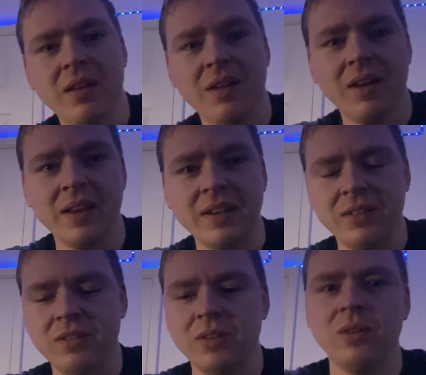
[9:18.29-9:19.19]
I need
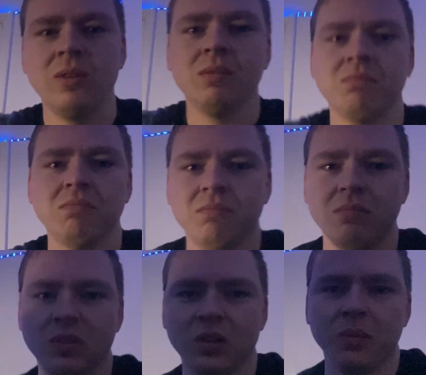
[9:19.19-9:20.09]
to
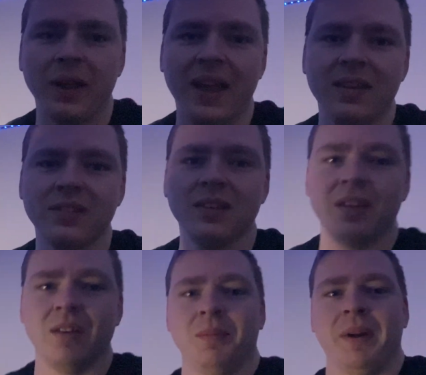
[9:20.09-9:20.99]
do my
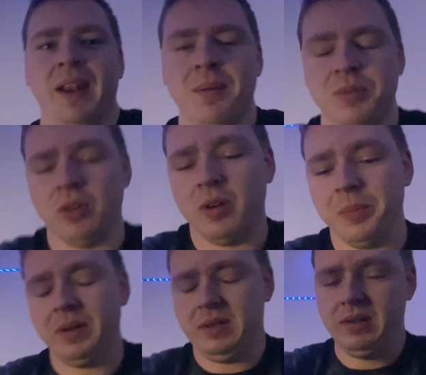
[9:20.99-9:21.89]
editing on my
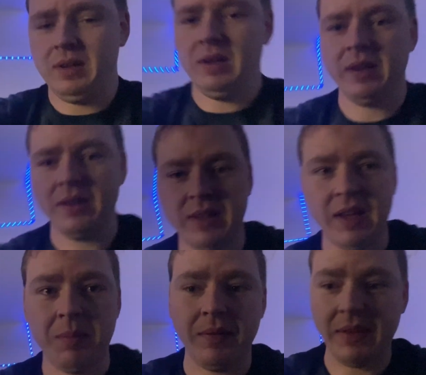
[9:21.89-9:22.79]
laptop to
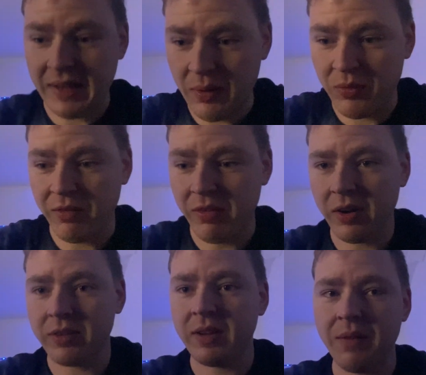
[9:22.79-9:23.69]
keep up to date with the
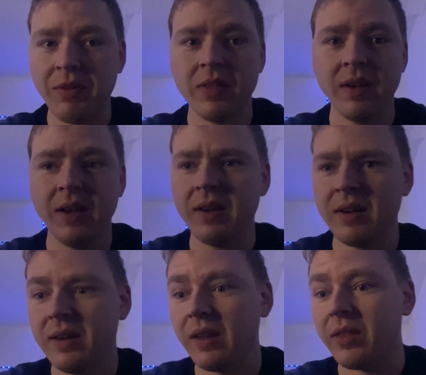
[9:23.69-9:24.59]
vlogs and everything.
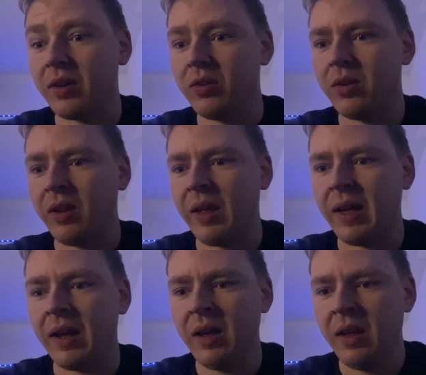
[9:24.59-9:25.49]
Nothing new
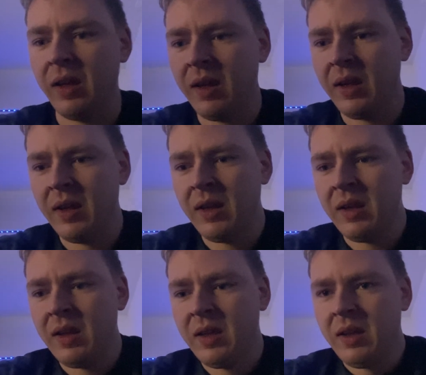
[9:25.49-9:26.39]
there.
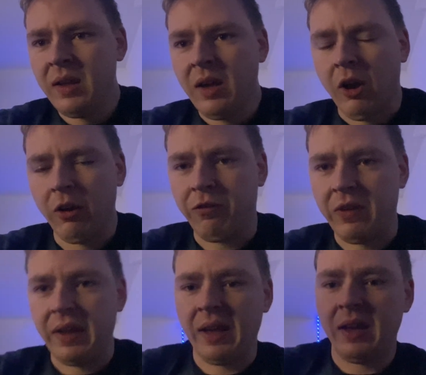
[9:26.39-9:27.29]

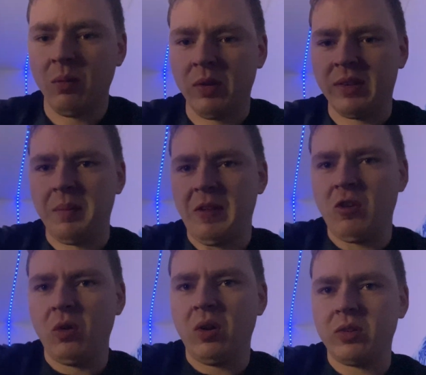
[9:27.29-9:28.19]
Hopefully it won't take me
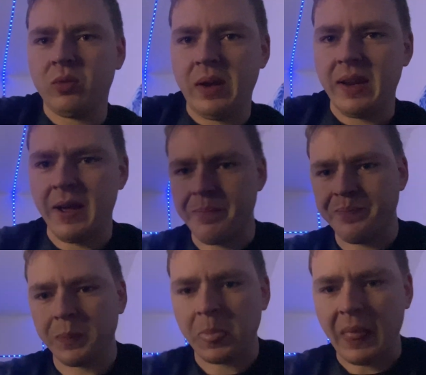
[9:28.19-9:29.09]
too long to edit.
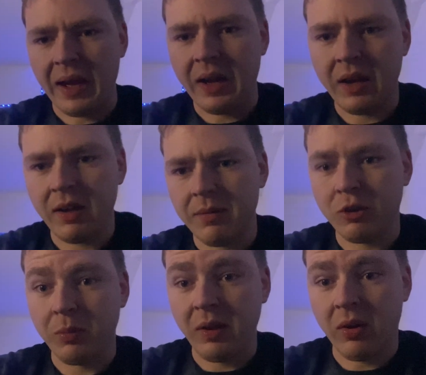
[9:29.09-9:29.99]

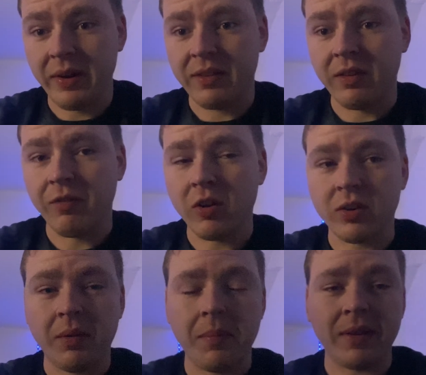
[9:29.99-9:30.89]
To be honest, the vlog that
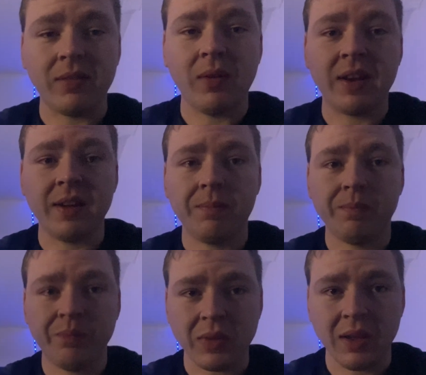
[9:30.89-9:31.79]
I'm about to edit
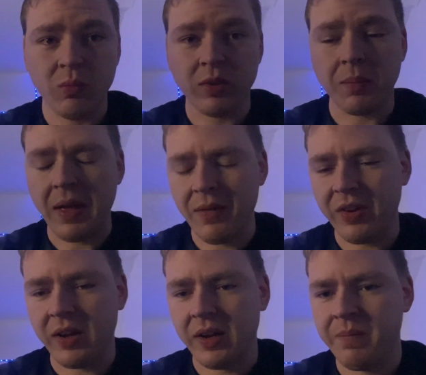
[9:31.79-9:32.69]
was a bit of
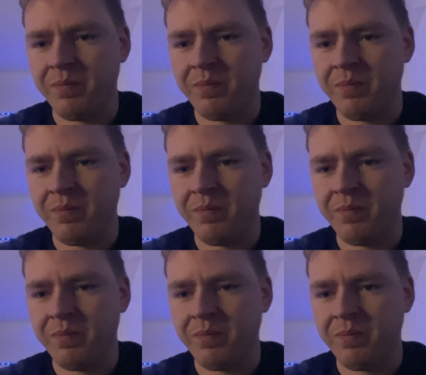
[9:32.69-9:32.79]
a